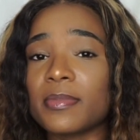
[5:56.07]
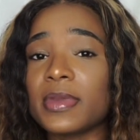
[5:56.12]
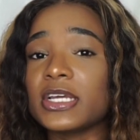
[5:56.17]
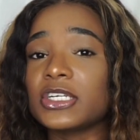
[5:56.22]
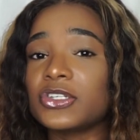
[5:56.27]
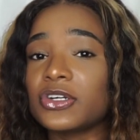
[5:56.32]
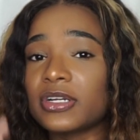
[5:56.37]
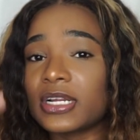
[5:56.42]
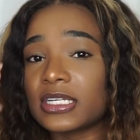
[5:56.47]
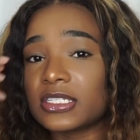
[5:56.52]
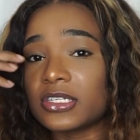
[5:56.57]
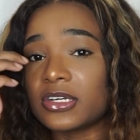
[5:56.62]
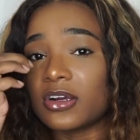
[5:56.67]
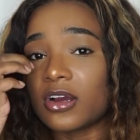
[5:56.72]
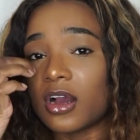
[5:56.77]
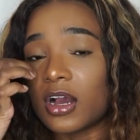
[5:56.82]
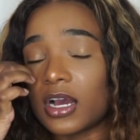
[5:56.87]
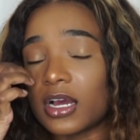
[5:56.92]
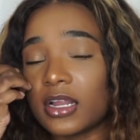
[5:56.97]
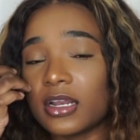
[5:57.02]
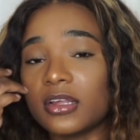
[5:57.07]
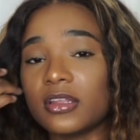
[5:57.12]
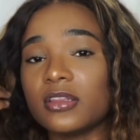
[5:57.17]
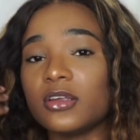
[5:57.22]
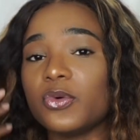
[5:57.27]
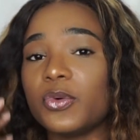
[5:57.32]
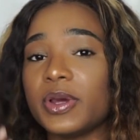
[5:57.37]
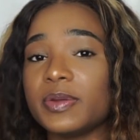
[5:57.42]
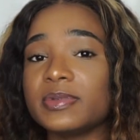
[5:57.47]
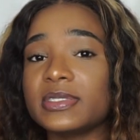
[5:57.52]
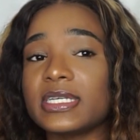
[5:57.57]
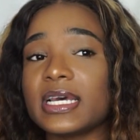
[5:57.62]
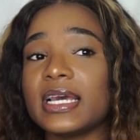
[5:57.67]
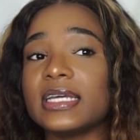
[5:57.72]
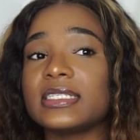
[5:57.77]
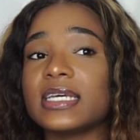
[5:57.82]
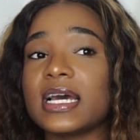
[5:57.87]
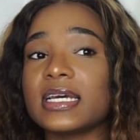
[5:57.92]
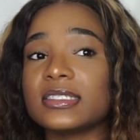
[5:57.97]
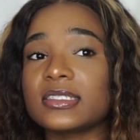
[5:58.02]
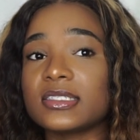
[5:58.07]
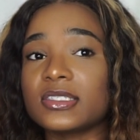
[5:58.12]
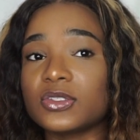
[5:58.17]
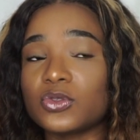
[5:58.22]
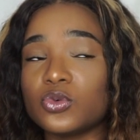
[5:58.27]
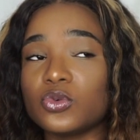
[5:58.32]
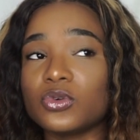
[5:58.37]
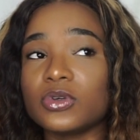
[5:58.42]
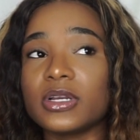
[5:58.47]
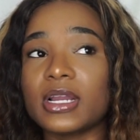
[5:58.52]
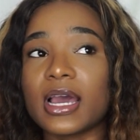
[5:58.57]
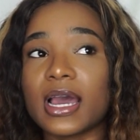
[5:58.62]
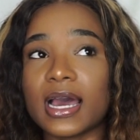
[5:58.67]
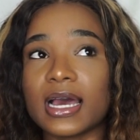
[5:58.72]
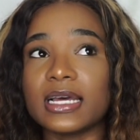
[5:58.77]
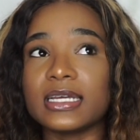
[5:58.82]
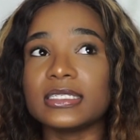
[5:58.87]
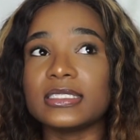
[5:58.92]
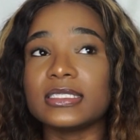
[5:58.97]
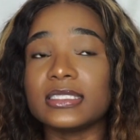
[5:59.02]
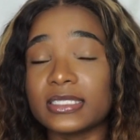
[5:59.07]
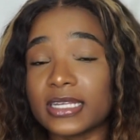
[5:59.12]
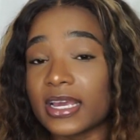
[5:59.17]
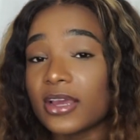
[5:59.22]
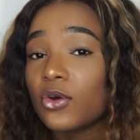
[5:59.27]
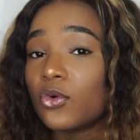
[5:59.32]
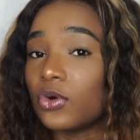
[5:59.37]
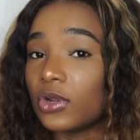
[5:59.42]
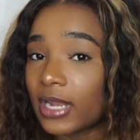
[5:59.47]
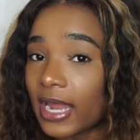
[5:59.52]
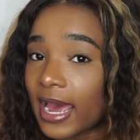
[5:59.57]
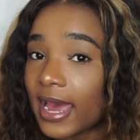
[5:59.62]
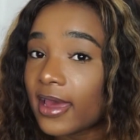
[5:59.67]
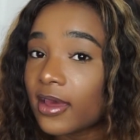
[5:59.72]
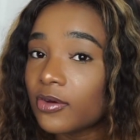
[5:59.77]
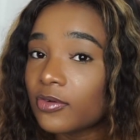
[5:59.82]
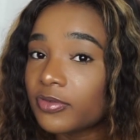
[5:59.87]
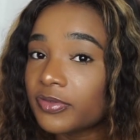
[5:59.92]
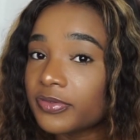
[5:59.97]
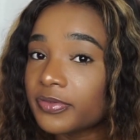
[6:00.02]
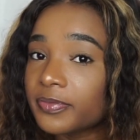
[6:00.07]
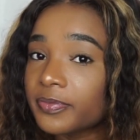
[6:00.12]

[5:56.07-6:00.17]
make sure that you're on the website as soon as they go live.